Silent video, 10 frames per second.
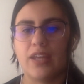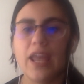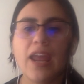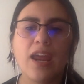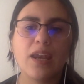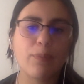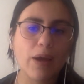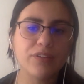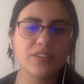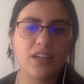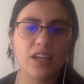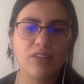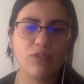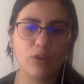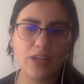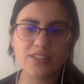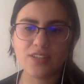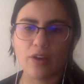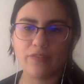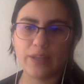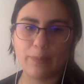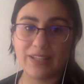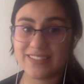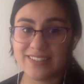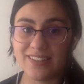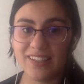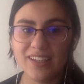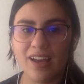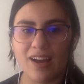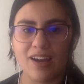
And about the influence of the plasticity,